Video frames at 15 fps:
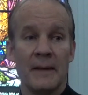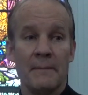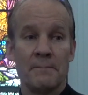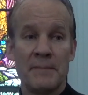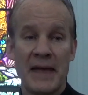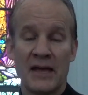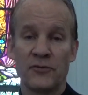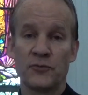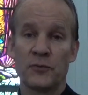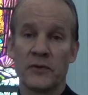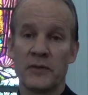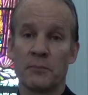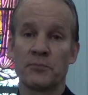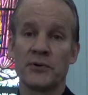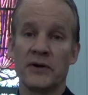Mass, where
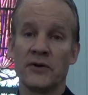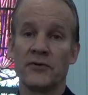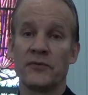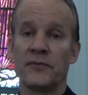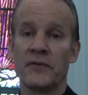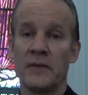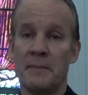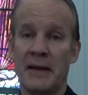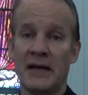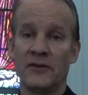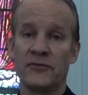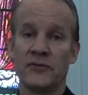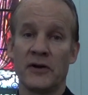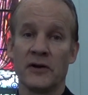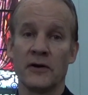the prayers for the
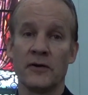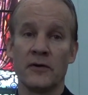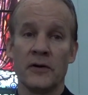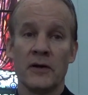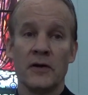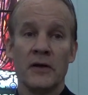Mass are,